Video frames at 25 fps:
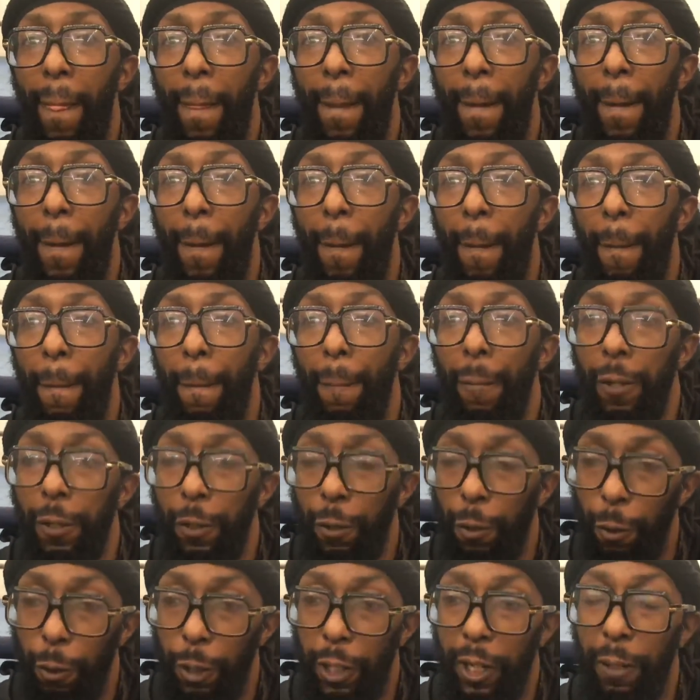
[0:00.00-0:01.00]
You know?
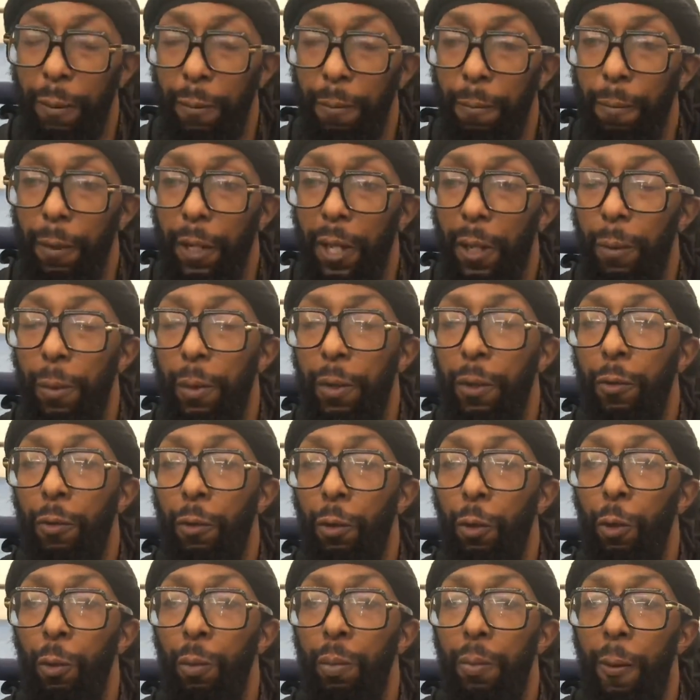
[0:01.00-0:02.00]
So get with a
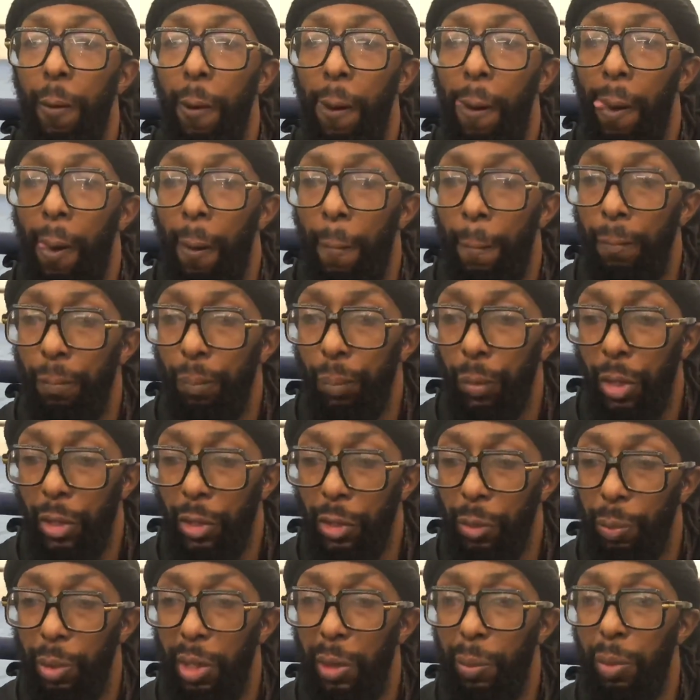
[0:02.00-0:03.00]
group, get
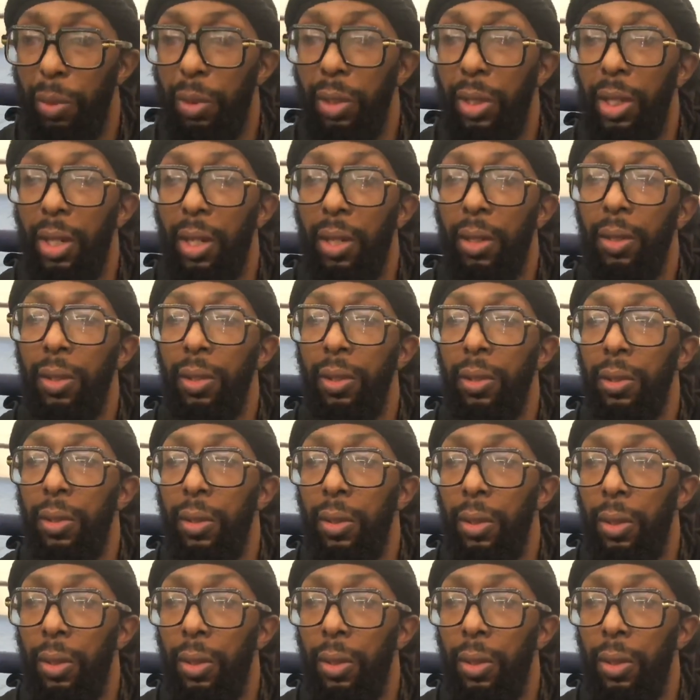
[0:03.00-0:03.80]
some people together,